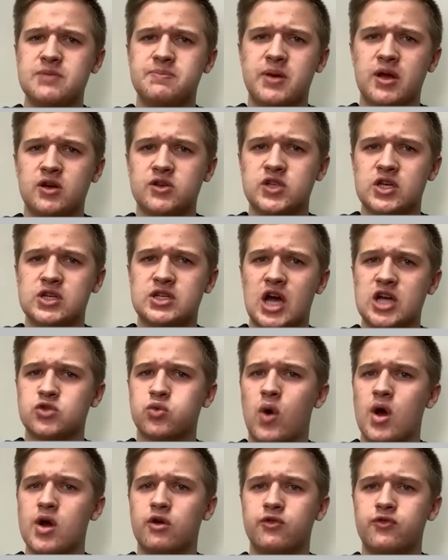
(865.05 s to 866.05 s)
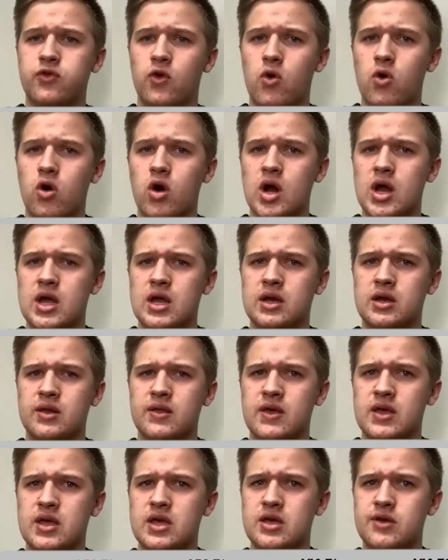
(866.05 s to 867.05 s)
Pearson touch 104 in
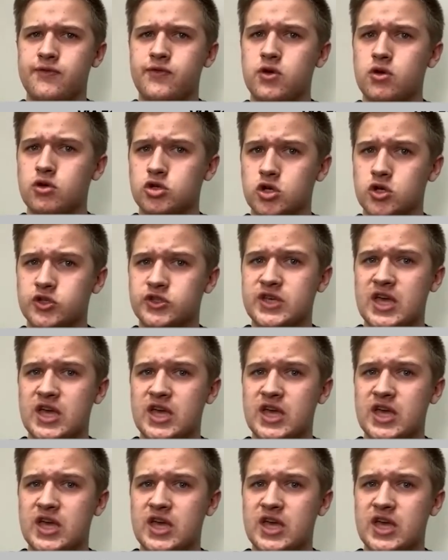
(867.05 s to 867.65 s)
the Futures